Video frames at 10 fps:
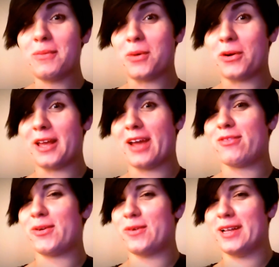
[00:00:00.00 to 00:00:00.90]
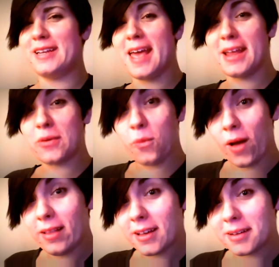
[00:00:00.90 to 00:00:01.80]
morning, everyone, and
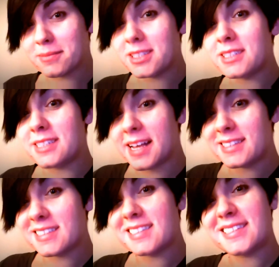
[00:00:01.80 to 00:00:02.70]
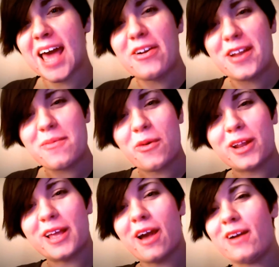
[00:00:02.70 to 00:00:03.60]
welcome to Dez's Saturday
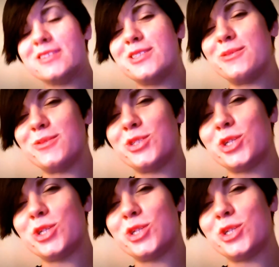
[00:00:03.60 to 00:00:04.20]
Morning Cartoon